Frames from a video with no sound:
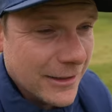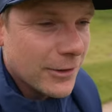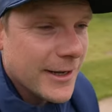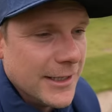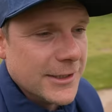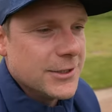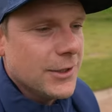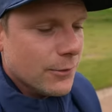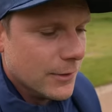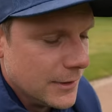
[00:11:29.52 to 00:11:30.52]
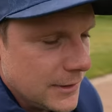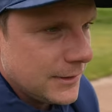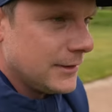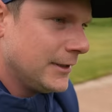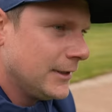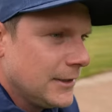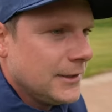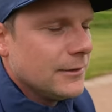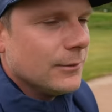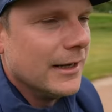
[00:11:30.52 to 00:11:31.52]
looking at a two.
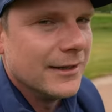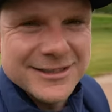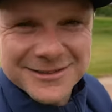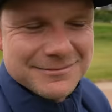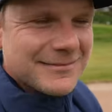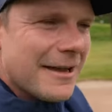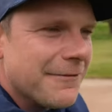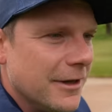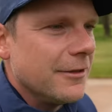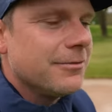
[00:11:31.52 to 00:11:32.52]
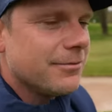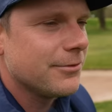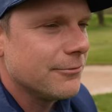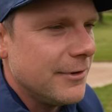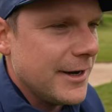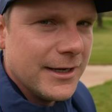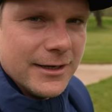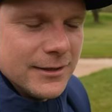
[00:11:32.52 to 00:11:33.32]
Well, it's a definite three.